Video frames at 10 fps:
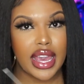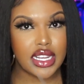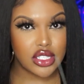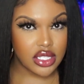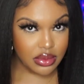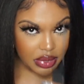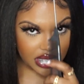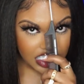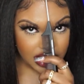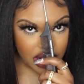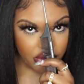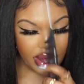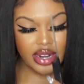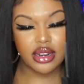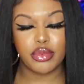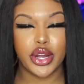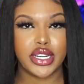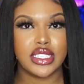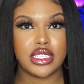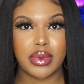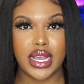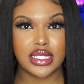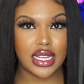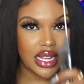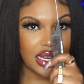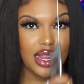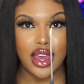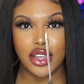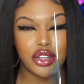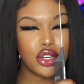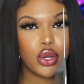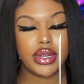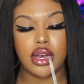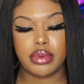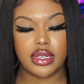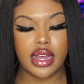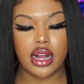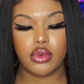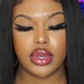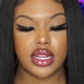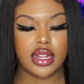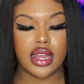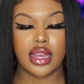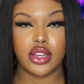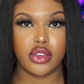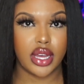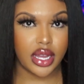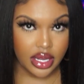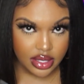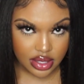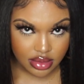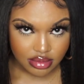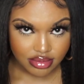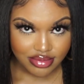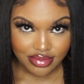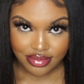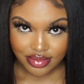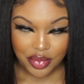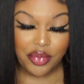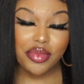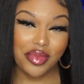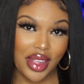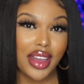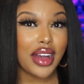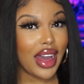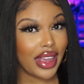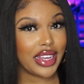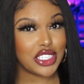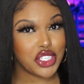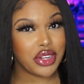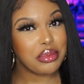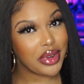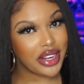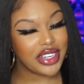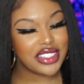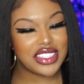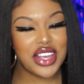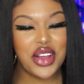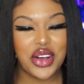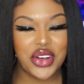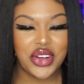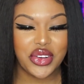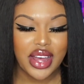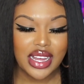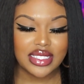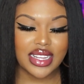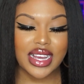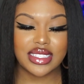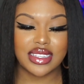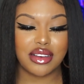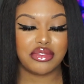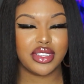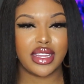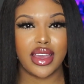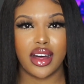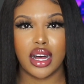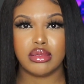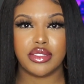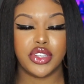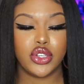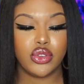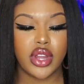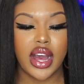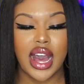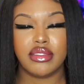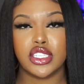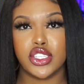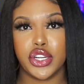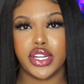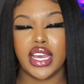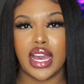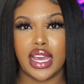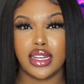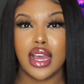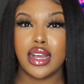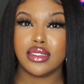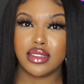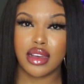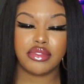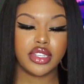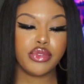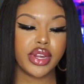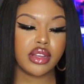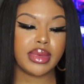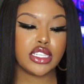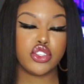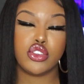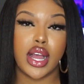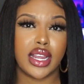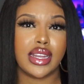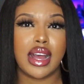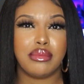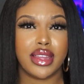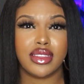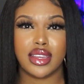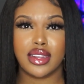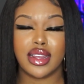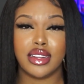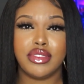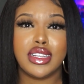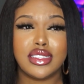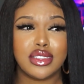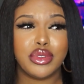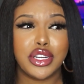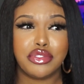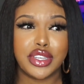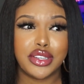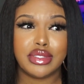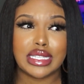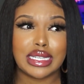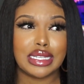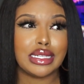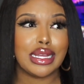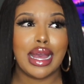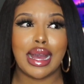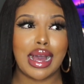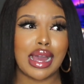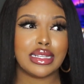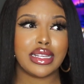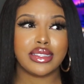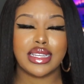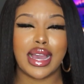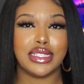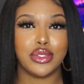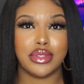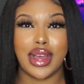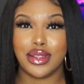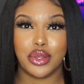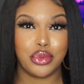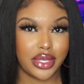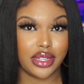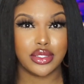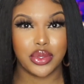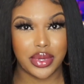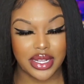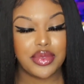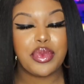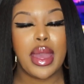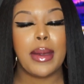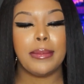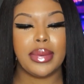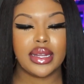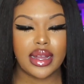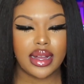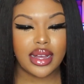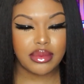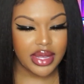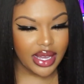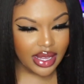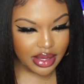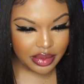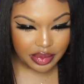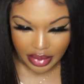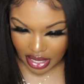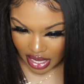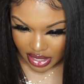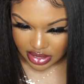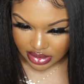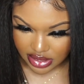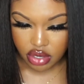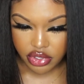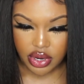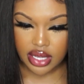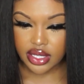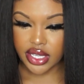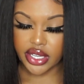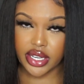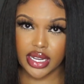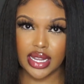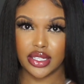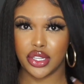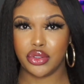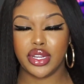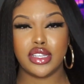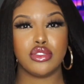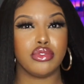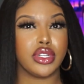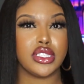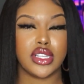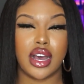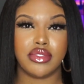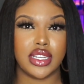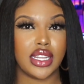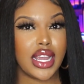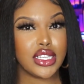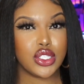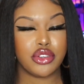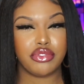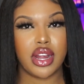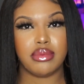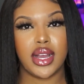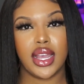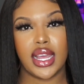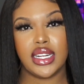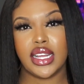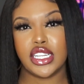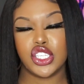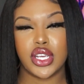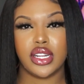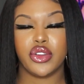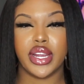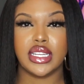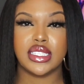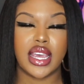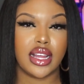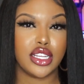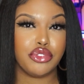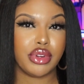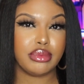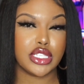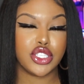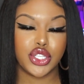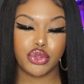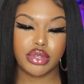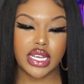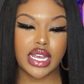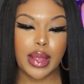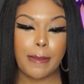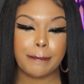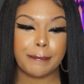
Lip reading: and just placing that right in the part in space, and you know, going up and down with it, and you guys, I get a straight part. So that definitely helps. If you do not have a sturdy hand, definitely recommend trying that method, and if it doesn't work for you, then honestly I do not know what else will. But yeah, overall the hair, again, the unit is really soft and nice. So far I'm not getting any shedding or any tangling from this unit.